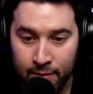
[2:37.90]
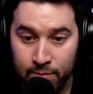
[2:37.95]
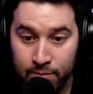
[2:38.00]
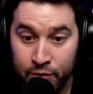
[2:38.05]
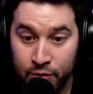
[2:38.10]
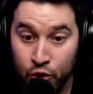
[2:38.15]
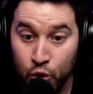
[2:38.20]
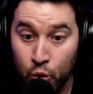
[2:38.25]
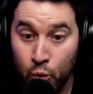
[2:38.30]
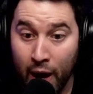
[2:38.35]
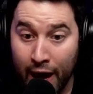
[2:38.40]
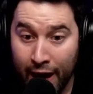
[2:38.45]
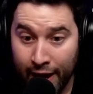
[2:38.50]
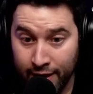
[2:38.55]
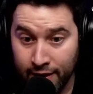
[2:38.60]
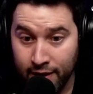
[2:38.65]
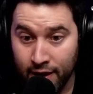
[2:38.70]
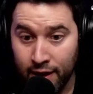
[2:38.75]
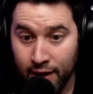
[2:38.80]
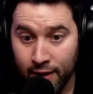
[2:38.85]

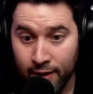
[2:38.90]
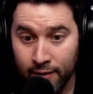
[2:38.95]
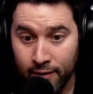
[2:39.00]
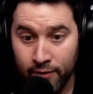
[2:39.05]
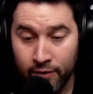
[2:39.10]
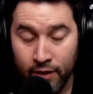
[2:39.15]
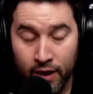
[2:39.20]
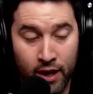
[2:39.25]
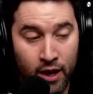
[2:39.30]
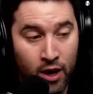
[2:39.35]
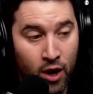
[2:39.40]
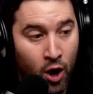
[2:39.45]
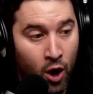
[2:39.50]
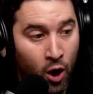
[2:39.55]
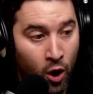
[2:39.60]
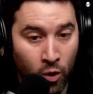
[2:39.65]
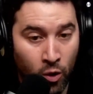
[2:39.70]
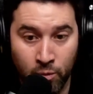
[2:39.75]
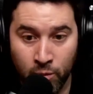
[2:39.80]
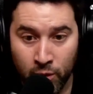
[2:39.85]
duet of
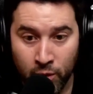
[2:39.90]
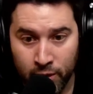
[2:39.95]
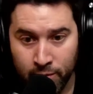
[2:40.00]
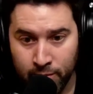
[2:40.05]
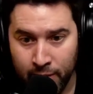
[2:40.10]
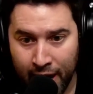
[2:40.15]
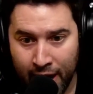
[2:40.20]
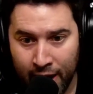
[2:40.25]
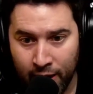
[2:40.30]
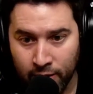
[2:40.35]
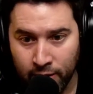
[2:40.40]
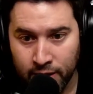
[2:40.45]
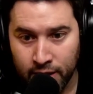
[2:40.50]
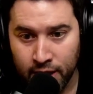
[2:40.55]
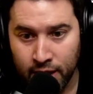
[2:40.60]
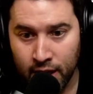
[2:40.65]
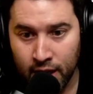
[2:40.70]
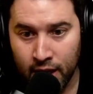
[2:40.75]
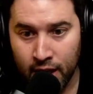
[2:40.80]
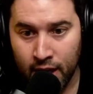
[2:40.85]
Homeward Bound
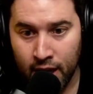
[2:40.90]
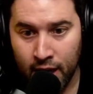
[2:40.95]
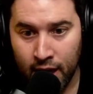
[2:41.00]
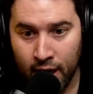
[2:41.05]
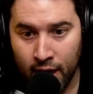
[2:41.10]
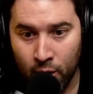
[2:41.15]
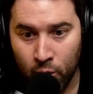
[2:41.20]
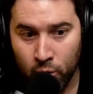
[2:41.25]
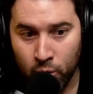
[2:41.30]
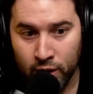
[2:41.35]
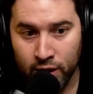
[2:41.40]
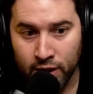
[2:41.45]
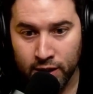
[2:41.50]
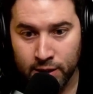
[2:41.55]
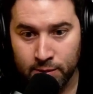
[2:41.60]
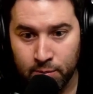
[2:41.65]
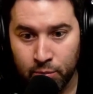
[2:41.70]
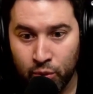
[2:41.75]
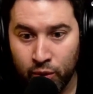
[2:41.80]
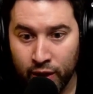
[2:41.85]
was
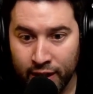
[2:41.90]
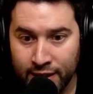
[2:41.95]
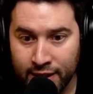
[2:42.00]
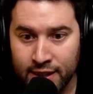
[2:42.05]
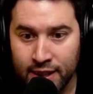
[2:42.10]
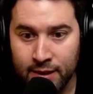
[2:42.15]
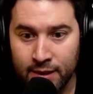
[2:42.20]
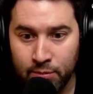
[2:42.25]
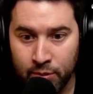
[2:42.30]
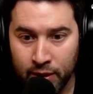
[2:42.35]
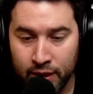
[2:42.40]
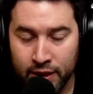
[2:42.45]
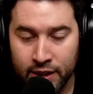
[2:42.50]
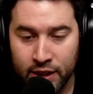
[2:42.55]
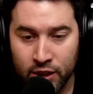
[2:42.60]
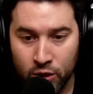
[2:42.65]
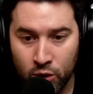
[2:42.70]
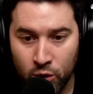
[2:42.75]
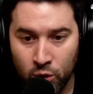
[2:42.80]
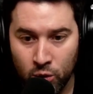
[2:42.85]
pretty
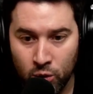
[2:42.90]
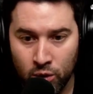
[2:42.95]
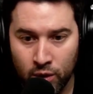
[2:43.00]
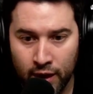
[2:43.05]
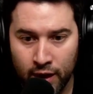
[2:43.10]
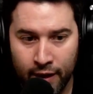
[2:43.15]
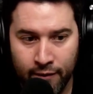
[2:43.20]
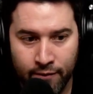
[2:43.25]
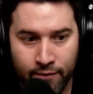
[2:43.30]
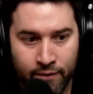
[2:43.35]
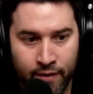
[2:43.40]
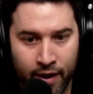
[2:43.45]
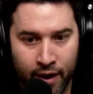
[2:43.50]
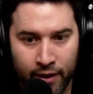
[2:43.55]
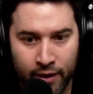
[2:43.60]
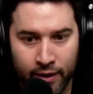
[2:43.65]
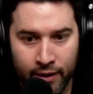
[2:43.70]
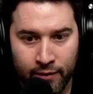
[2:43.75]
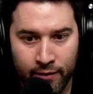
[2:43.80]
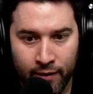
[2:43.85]
cool, and
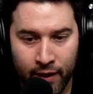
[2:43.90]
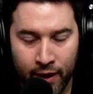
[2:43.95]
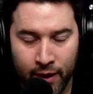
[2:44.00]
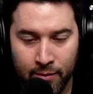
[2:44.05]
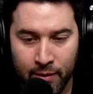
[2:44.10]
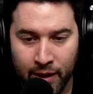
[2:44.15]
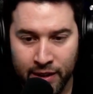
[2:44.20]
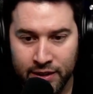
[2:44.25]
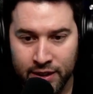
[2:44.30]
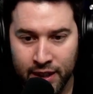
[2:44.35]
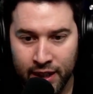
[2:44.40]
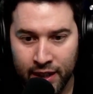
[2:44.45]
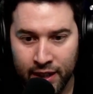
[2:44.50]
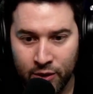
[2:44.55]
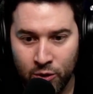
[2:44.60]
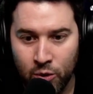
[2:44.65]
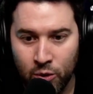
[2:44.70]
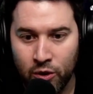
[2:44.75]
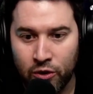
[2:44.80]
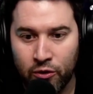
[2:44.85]
very, very much a
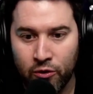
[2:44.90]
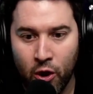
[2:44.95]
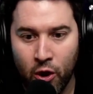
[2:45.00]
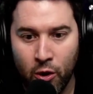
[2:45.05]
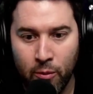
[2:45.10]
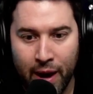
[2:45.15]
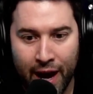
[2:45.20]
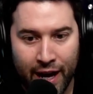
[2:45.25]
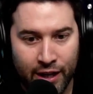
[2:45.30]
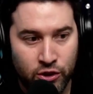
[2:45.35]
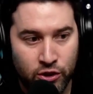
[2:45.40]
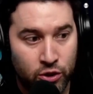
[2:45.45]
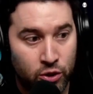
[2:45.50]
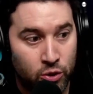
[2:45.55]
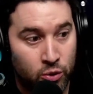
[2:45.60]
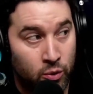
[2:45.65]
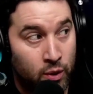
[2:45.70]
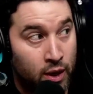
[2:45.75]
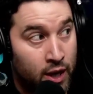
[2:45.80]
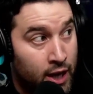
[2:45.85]
cool throwback
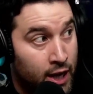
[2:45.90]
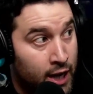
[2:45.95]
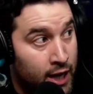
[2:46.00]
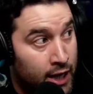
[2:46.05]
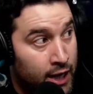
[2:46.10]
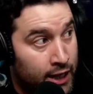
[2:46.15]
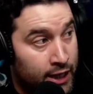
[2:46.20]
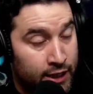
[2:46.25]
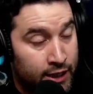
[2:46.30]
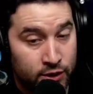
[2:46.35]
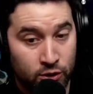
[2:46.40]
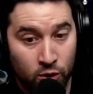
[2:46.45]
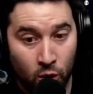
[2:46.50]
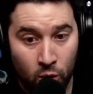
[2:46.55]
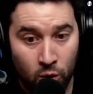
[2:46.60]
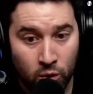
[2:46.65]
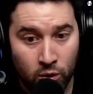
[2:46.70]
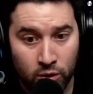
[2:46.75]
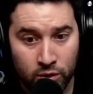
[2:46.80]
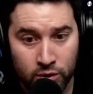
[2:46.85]
to his
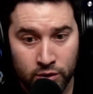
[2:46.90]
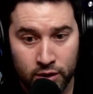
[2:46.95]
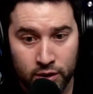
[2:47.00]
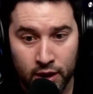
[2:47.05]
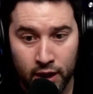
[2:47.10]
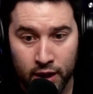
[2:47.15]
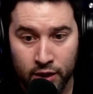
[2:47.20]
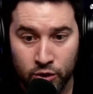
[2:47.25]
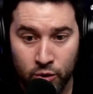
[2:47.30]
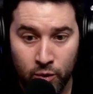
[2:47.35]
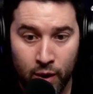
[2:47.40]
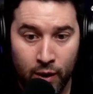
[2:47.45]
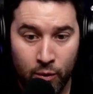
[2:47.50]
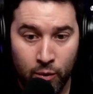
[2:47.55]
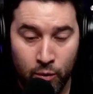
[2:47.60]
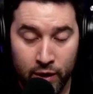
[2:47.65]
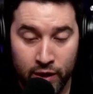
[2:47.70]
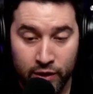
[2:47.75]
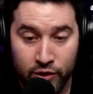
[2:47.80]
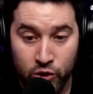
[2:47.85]
old duet
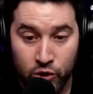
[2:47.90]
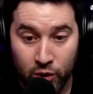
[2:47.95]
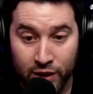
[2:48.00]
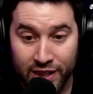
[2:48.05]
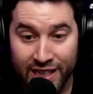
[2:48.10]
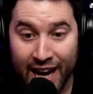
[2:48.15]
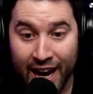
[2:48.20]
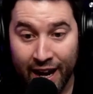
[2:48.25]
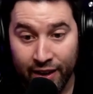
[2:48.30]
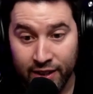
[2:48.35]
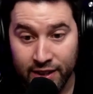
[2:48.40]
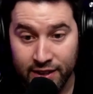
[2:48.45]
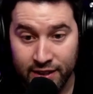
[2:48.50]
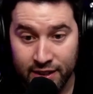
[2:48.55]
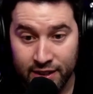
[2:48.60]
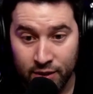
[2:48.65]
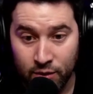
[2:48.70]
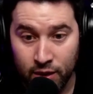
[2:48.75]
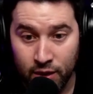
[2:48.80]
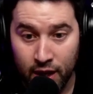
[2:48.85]
with George
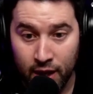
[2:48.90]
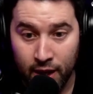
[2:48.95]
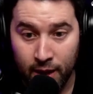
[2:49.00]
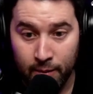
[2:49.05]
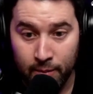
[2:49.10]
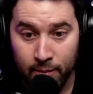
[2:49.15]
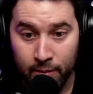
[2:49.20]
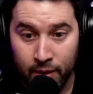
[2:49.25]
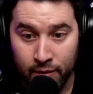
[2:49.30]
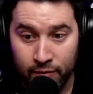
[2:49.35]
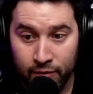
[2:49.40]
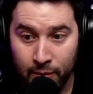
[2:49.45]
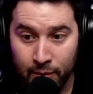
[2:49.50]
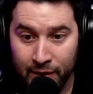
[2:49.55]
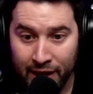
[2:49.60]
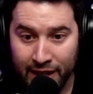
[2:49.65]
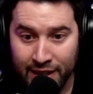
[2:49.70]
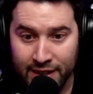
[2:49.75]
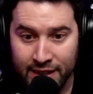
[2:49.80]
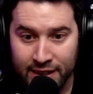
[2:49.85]
Harrison from
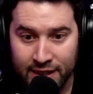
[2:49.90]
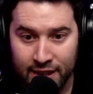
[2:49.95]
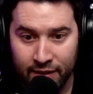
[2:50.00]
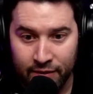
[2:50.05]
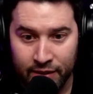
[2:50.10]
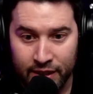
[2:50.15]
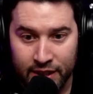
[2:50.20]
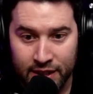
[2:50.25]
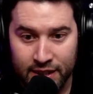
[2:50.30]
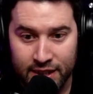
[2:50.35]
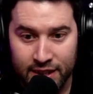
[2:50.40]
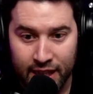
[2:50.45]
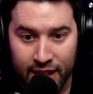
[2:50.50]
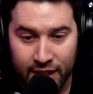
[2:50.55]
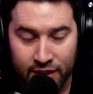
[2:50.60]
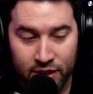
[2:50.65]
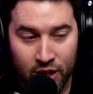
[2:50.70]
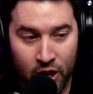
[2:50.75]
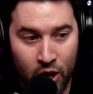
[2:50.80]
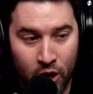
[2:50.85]

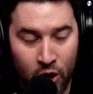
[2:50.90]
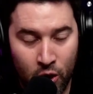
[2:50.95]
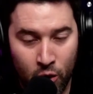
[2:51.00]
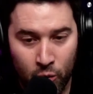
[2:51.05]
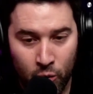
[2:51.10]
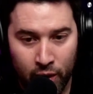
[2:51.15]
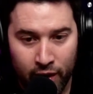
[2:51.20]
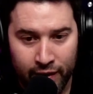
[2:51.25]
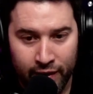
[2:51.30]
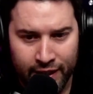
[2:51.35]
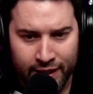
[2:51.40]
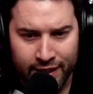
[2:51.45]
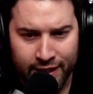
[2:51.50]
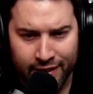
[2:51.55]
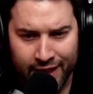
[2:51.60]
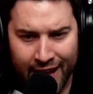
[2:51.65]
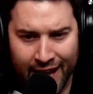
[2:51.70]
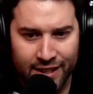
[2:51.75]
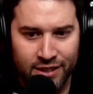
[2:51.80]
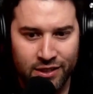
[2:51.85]
1976. Where they did
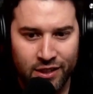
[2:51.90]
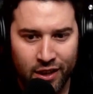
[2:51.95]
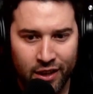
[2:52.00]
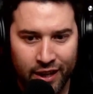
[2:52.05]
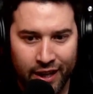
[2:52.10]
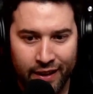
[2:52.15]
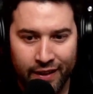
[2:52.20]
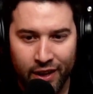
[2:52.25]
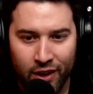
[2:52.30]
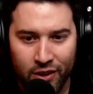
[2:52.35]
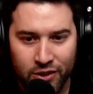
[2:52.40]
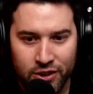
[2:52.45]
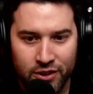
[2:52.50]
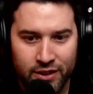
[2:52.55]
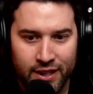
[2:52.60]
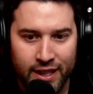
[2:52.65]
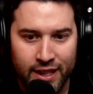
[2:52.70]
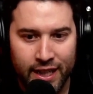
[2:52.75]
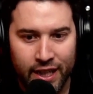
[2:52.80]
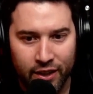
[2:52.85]
that song, and they also
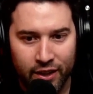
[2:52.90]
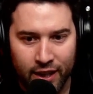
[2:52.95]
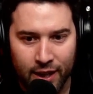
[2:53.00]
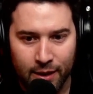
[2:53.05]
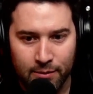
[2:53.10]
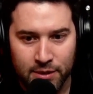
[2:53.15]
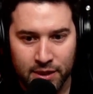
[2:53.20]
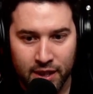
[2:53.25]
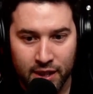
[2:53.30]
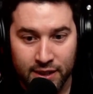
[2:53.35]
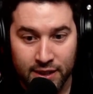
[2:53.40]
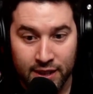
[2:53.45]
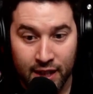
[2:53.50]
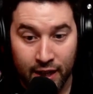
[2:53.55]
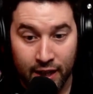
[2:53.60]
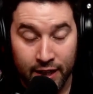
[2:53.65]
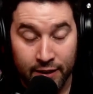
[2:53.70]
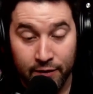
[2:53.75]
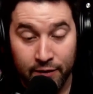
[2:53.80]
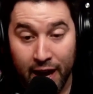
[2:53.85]
did Here Comes the
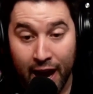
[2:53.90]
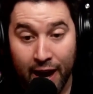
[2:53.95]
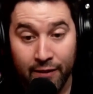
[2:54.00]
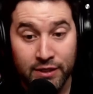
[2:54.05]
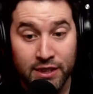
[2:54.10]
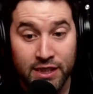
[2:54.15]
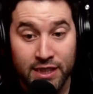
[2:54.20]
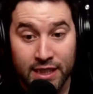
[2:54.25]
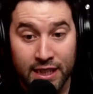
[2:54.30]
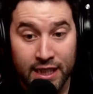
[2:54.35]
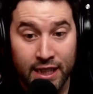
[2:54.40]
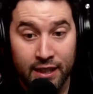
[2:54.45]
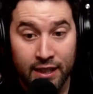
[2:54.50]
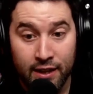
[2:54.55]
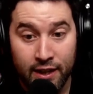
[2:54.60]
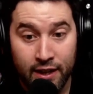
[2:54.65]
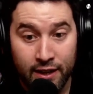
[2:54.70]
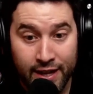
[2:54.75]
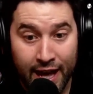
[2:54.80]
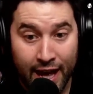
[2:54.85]
Sun. If you haven't
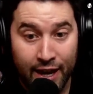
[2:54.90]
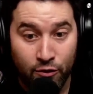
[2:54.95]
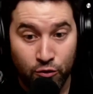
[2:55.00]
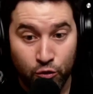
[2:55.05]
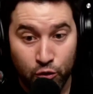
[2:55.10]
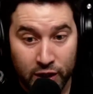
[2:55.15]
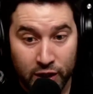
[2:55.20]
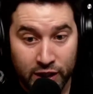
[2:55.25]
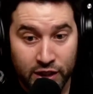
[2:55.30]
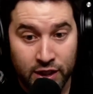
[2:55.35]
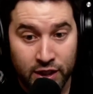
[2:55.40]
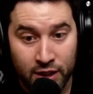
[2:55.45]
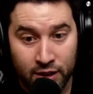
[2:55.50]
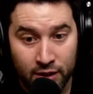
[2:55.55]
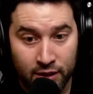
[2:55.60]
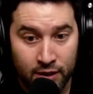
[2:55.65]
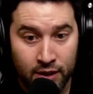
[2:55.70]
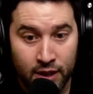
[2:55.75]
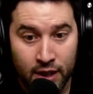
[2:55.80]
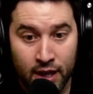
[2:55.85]
seen that
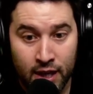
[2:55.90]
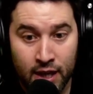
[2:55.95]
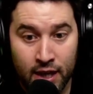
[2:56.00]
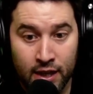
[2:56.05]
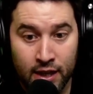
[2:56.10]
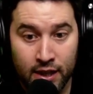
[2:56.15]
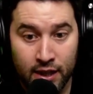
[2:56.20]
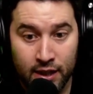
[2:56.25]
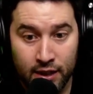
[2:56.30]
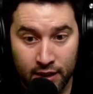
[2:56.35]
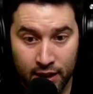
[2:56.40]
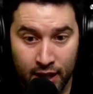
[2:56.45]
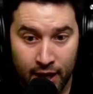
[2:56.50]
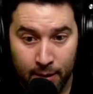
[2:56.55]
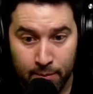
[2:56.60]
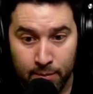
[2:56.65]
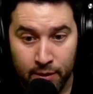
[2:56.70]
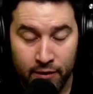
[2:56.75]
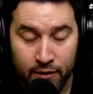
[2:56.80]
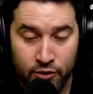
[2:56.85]
original
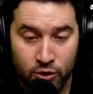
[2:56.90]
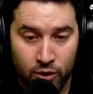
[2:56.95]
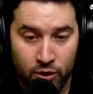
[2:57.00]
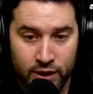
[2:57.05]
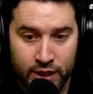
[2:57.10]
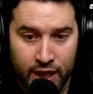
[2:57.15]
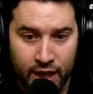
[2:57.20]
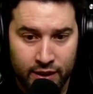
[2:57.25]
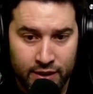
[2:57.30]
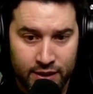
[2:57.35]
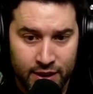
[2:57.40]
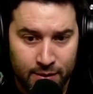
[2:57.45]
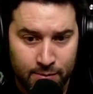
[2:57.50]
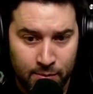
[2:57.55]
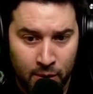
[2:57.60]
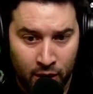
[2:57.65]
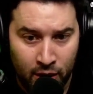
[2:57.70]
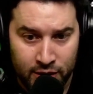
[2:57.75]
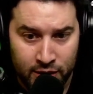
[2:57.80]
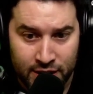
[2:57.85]
clip of George Harrison and
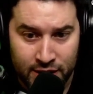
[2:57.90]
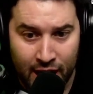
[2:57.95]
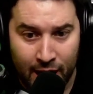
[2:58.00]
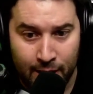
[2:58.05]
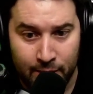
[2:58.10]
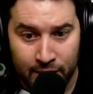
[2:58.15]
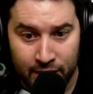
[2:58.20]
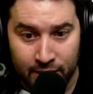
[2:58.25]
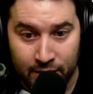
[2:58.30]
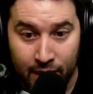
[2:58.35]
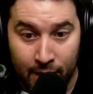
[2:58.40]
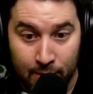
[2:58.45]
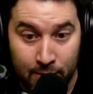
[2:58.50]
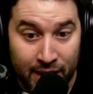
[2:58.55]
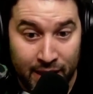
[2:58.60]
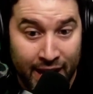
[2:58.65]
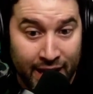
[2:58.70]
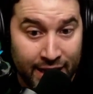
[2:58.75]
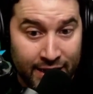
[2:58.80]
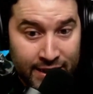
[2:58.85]
Paul Simon
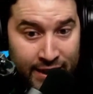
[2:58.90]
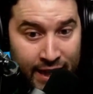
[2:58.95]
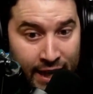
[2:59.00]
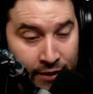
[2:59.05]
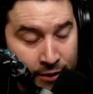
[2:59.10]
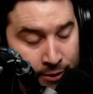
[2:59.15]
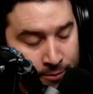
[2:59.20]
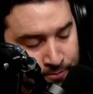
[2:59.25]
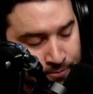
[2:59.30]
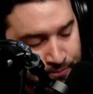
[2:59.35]
playing together,